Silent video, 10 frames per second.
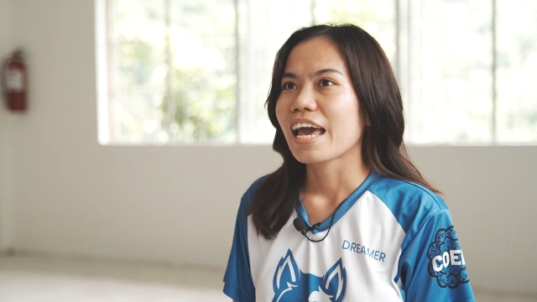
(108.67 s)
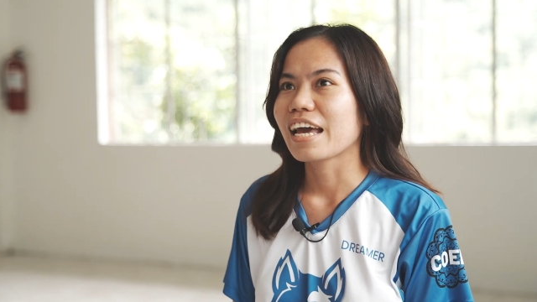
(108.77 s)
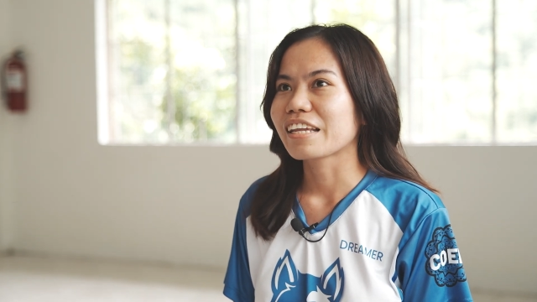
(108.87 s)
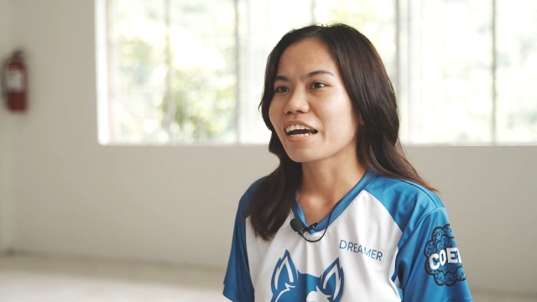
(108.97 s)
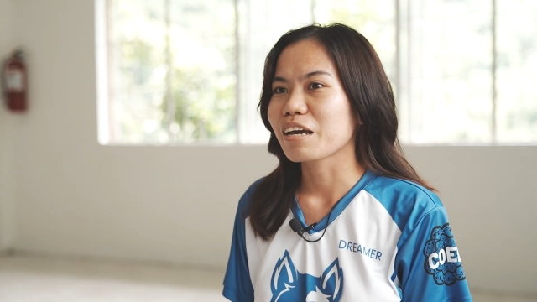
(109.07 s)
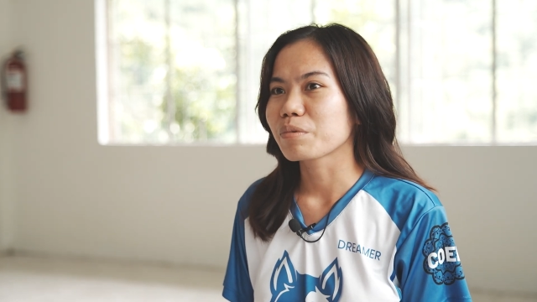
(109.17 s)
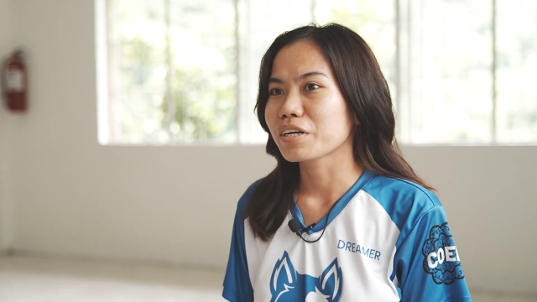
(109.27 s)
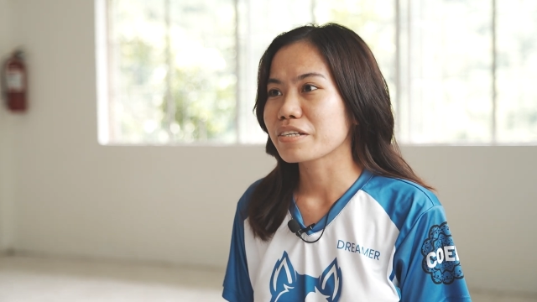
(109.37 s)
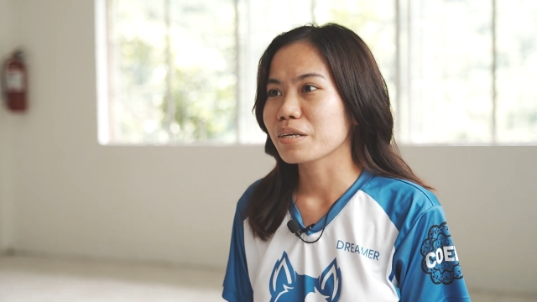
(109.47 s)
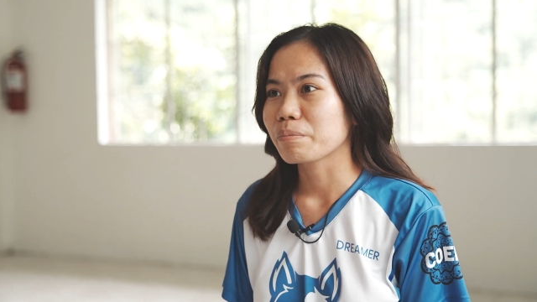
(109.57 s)
and I am a
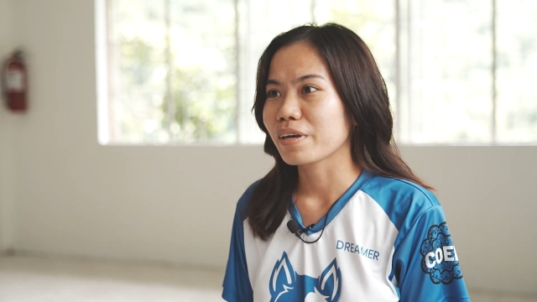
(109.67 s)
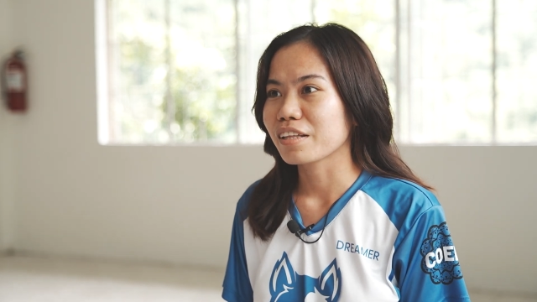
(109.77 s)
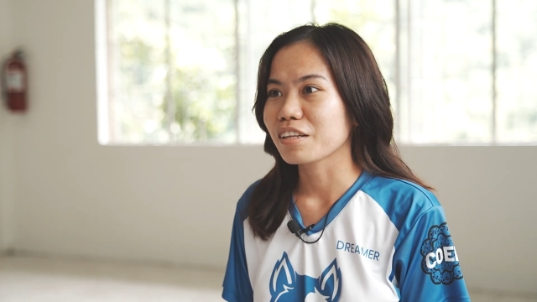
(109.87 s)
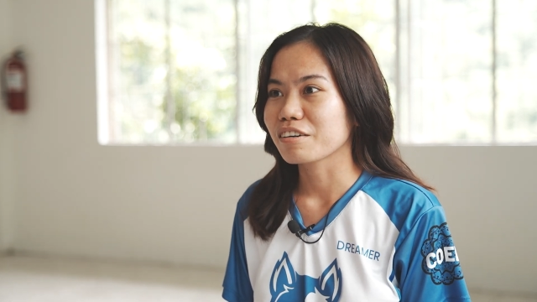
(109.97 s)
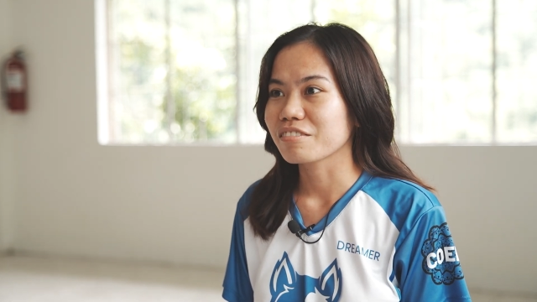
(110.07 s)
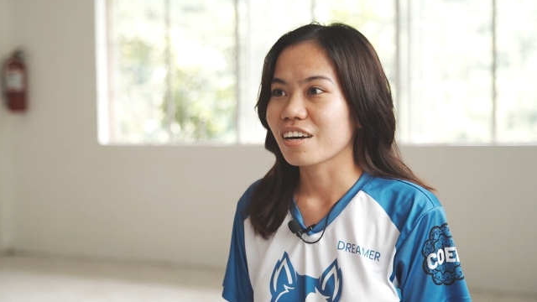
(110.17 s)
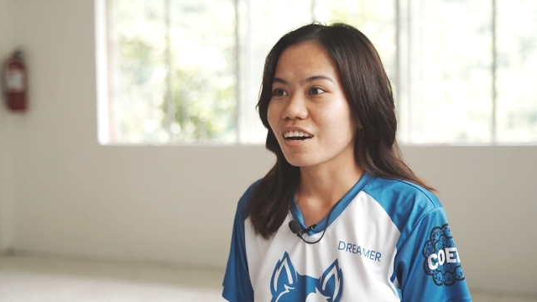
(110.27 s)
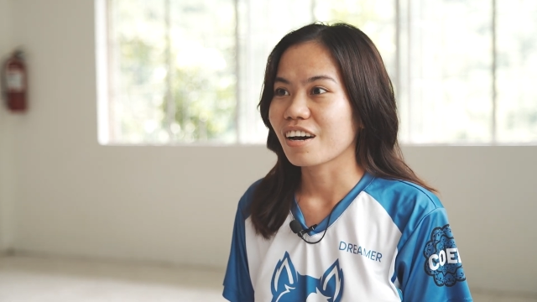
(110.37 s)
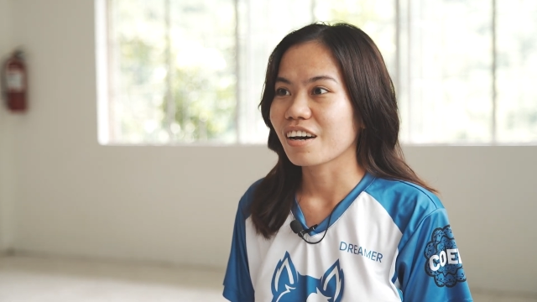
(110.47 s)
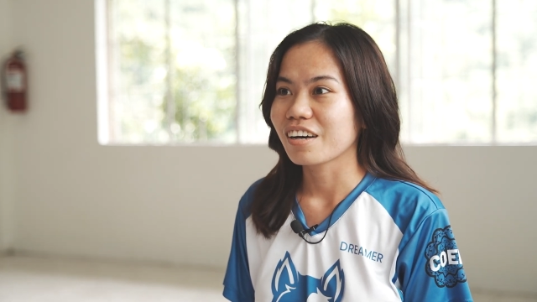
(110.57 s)
recipient of
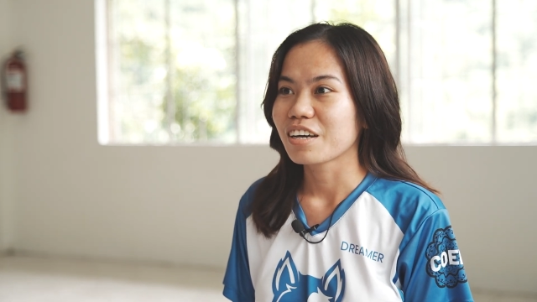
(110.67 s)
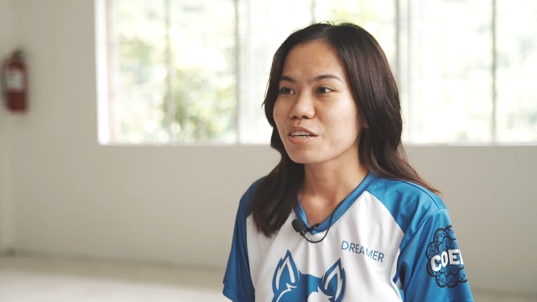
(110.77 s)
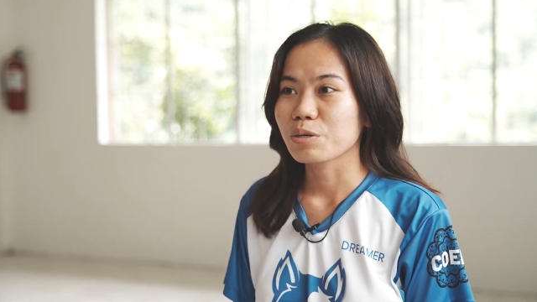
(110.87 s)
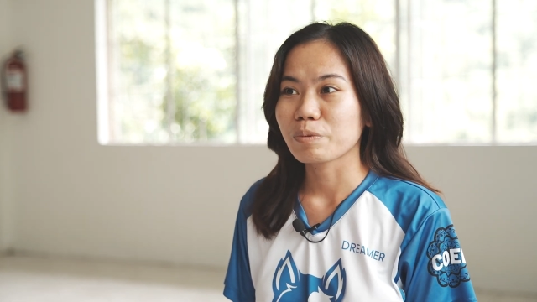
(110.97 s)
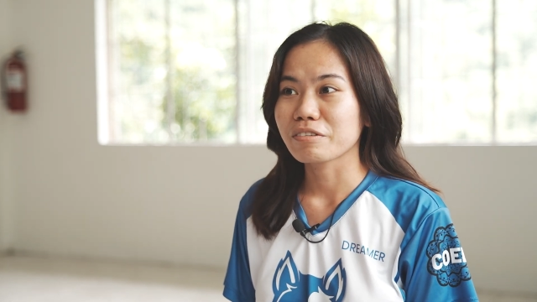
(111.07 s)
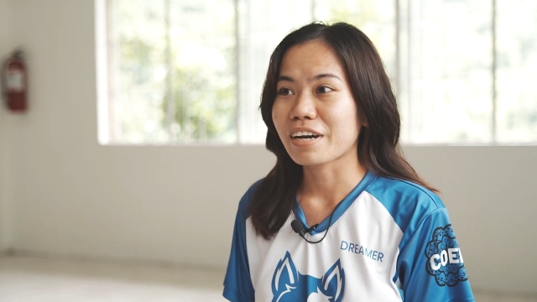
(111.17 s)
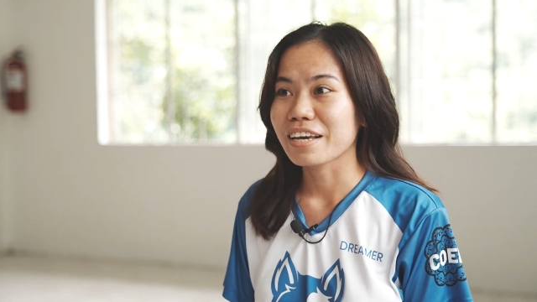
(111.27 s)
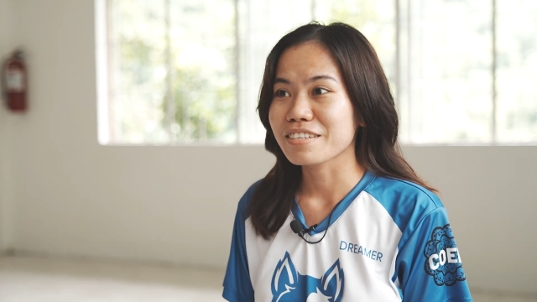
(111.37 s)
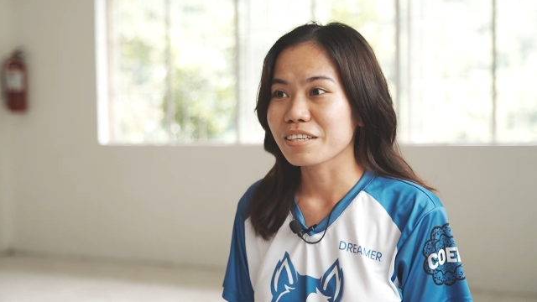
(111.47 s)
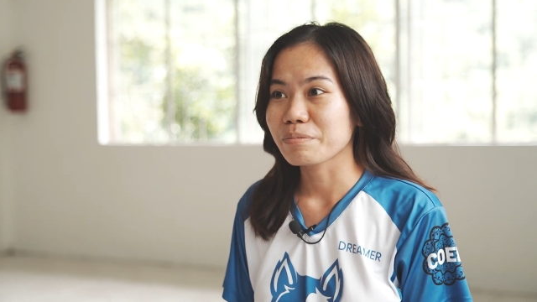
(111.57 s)
the
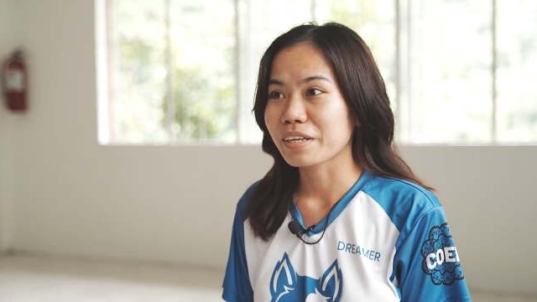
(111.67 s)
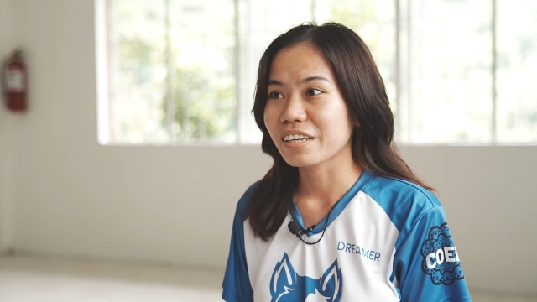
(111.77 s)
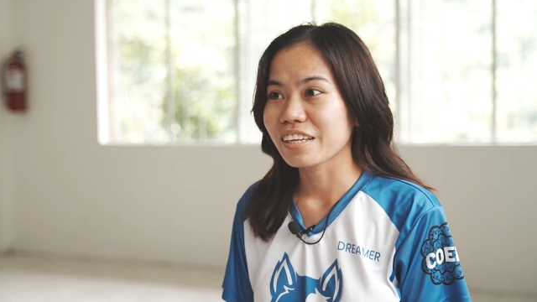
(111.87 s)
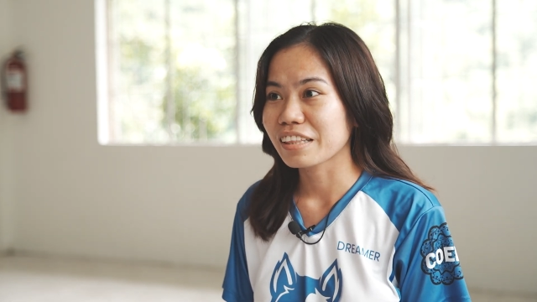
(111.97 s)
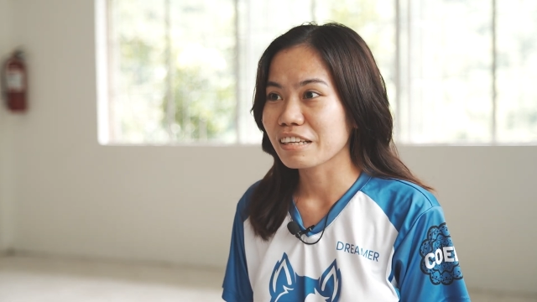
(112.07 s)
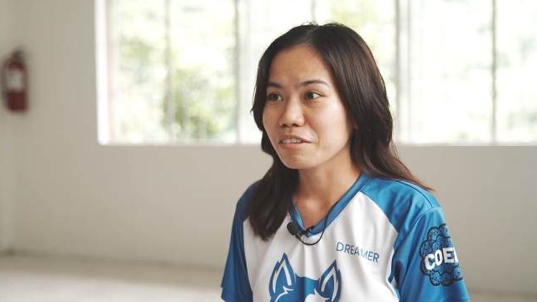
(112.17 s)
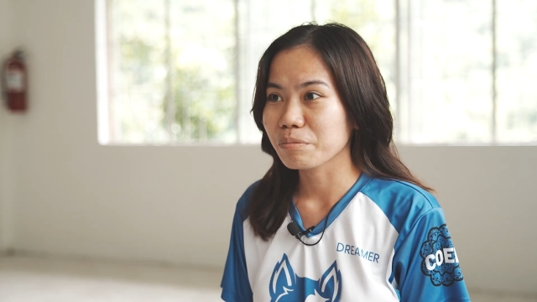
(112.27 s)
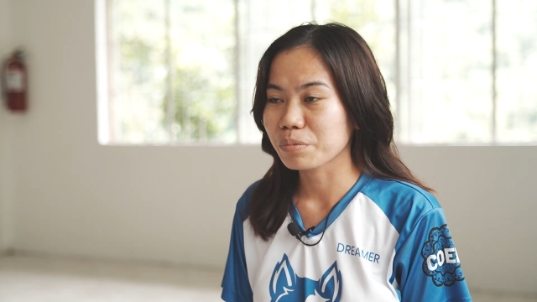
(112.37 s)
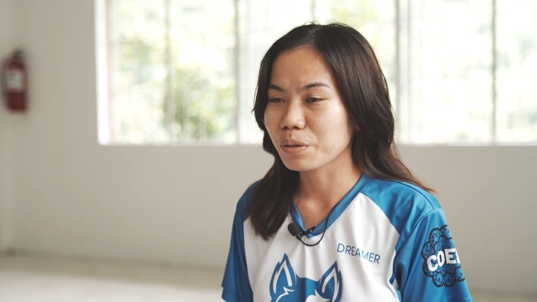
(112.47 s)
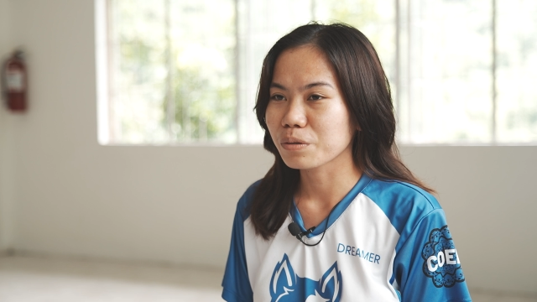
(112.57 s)
Supervised Independent
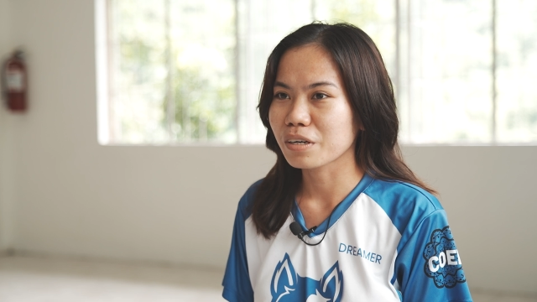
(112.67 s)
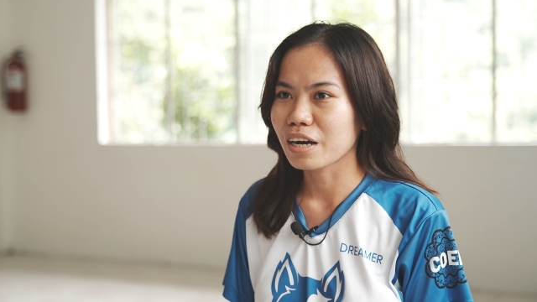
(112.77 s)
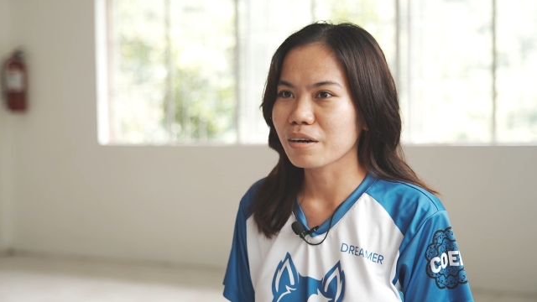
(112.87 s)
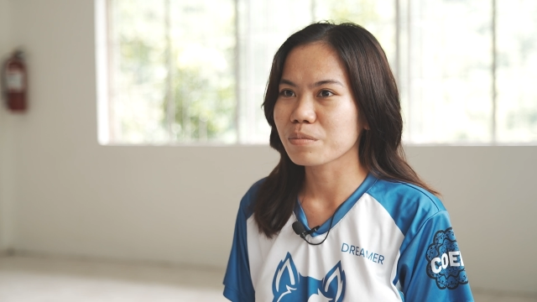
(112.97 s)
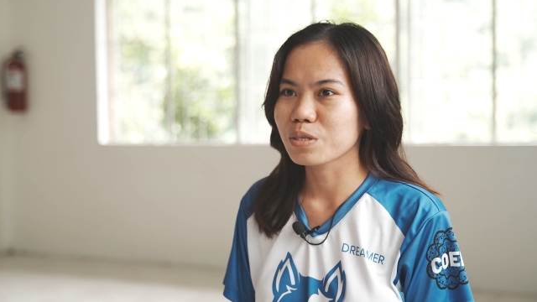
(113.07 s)
Living Program,